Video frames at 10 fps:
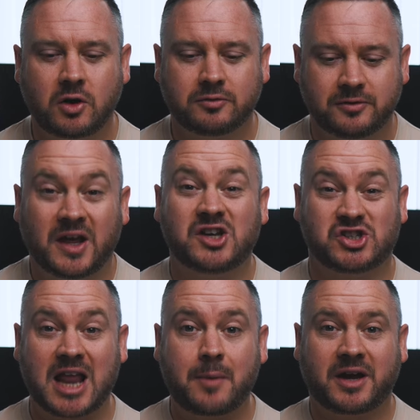of the
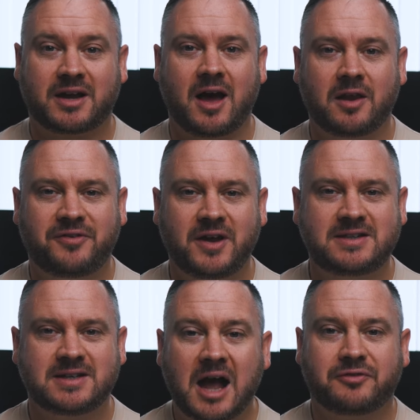Islamic
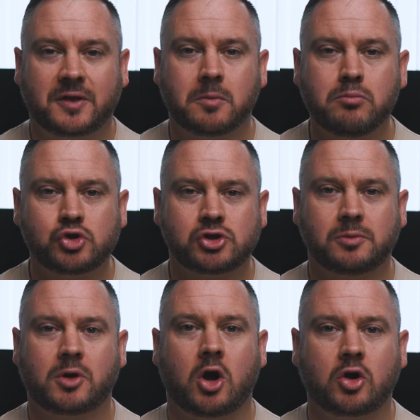Caliphate after the
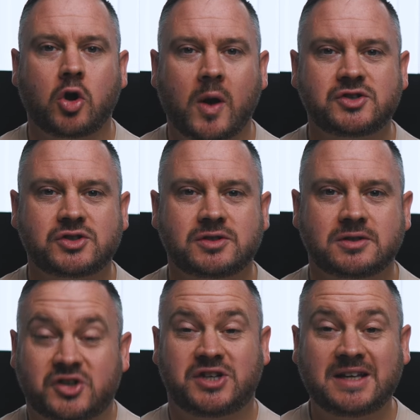Muslim conquests.
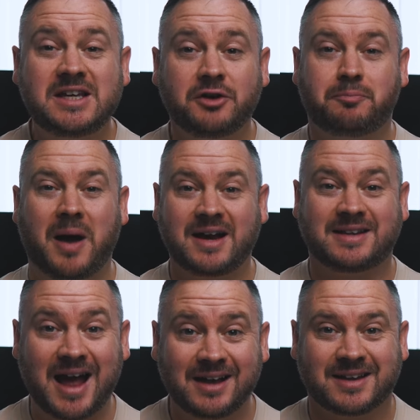The city of
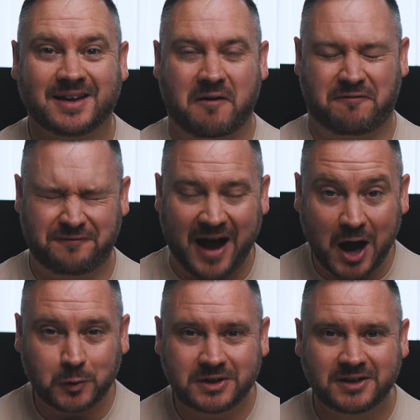Baghdad,
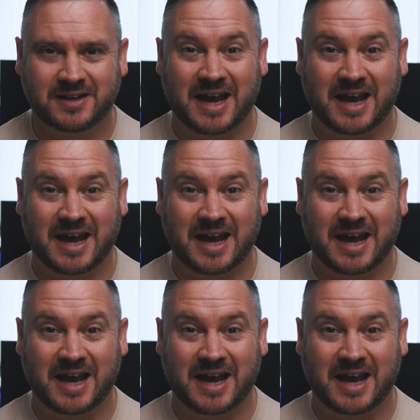founded